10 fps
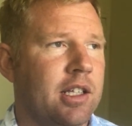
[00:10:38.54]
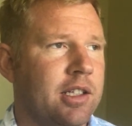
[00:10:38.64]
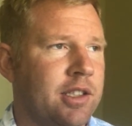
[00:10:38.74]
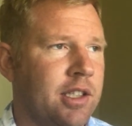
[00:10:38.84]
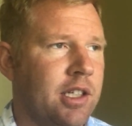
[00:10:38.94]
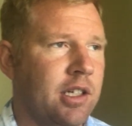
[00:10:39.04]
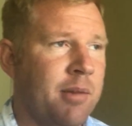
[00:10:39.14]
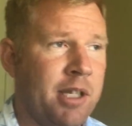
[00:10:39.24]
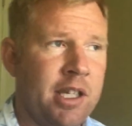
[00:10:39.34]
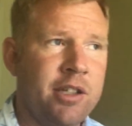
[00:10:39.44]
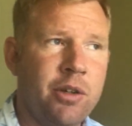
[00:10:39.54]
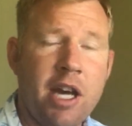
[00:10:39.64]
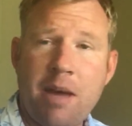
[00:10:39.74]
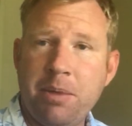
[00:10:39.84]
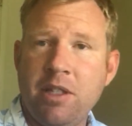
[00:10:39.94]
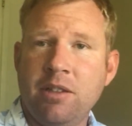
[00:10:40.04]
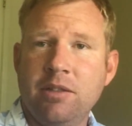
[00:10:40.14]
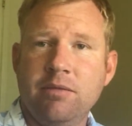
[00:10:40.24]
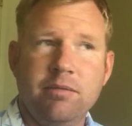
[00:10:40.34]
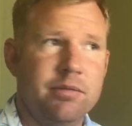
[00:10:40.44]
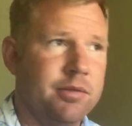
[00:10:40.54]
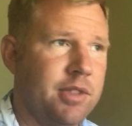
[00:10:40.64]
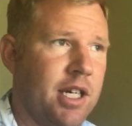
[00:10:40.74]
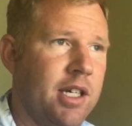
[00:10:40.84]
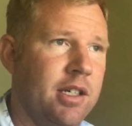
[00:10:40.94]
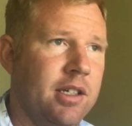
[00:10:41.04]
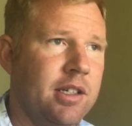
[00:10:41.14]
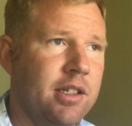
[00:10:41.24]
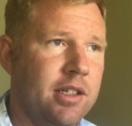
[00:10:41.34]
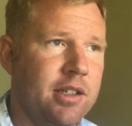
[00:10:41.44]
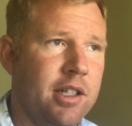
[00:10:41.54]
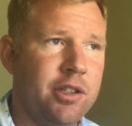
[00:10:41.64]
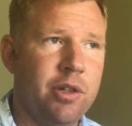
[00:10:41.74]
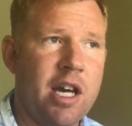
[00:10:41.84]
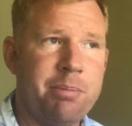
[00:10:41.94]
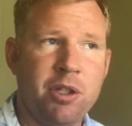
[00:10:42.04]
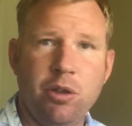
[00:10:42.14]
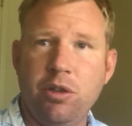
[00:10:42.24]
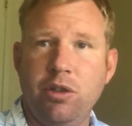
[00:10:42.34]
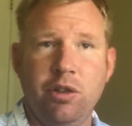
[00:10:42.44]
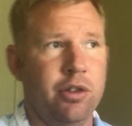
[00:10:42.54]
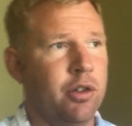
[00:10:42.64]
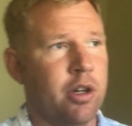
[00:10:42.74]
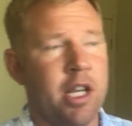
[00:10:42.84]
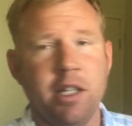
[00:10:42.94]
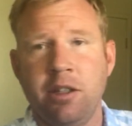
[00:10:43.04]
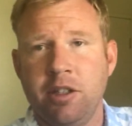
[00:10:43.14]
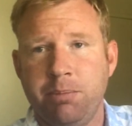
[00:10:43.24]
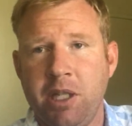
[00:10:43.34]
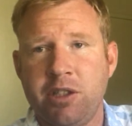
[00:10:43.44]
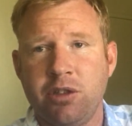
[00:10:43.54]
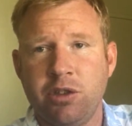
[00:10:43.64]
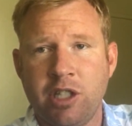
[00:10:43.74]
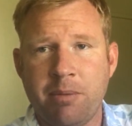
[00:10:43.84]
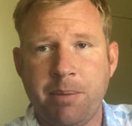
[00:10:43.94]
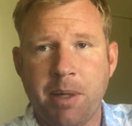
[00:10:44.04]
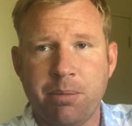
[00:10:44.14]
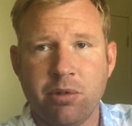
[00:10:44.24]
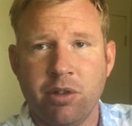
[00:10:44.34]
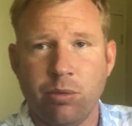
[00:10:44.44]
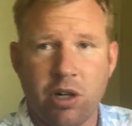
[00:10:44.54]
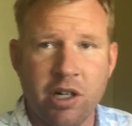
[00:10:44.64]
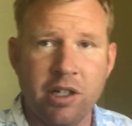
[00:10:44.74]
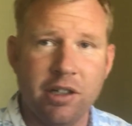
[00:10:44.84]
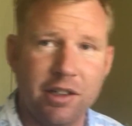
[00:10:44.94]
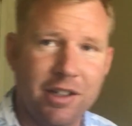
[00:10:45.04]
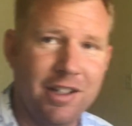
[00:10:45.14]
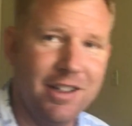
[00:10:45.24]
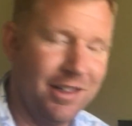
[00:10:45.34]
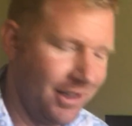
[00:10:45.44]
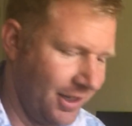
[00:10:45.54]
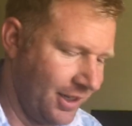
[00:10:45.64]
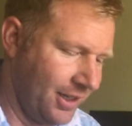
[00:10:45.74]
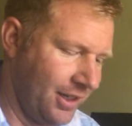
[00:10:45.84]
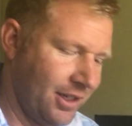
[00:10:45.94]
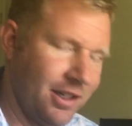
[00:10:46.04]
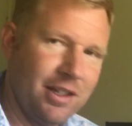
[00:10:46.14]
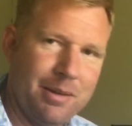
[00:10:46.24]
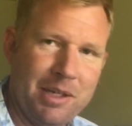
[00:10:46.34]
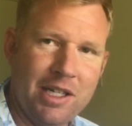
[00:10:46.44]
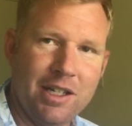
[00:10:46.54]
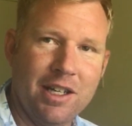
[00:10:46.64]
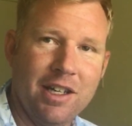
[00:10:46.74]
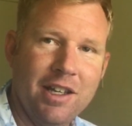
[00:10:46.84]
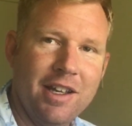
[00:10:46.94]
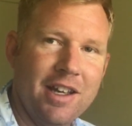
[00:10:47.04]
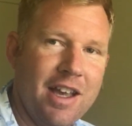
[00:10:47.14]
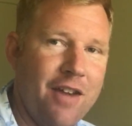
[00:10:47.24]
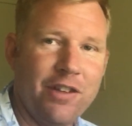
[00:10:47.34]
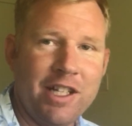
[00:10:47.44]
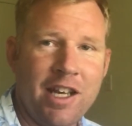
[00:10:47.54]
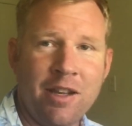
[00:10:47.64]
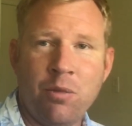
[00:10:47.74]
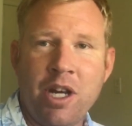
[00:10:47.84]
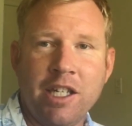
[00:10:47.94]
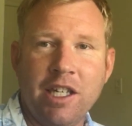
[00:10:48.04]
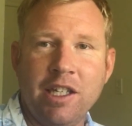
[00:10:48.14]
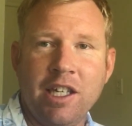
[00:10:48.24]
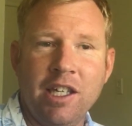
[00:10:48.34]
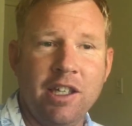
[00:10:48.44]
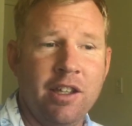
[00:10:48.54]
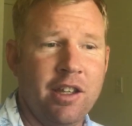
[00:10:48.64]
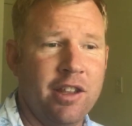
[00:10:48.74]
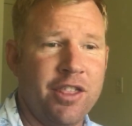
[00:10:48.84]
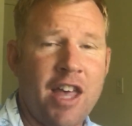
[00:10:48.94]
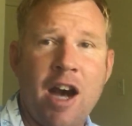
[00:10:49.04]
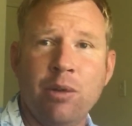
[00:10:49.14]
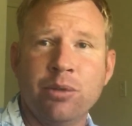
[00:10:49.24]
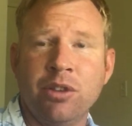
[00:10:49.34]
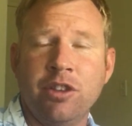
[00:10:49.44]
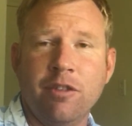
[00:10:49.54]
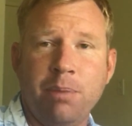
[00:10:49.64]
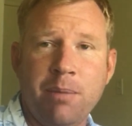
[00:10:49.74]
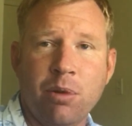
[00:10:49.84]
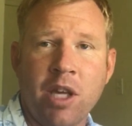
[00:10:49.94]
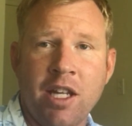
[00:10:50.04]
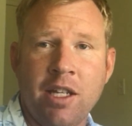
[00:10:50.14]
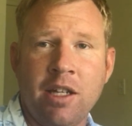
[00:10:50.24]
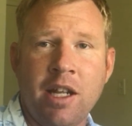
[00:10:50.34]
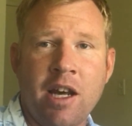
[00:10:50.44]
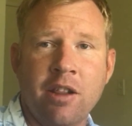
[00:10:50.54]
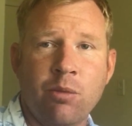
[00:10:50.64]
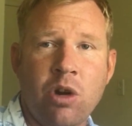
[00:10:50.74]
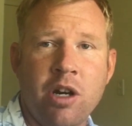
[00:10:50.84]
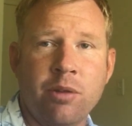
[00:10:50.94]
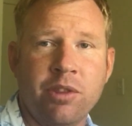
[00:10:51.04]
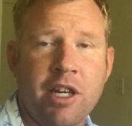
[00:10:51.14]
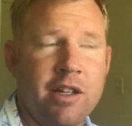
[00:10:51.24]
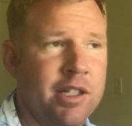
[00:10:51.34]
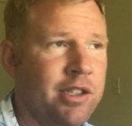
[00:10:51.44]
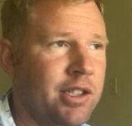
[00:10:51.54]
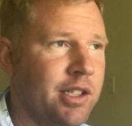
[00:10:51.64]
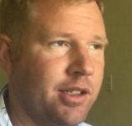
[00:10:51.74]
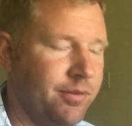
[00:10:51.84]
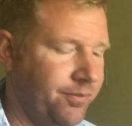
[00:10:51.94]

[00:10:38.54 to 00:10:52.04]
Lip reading: Let's see. I mean, they do happen, okay? They do happen. You go to any of these beaches, you see how many people are in the water? I mean, every day in Waikiki, thousands of people get in and out of the water without incident.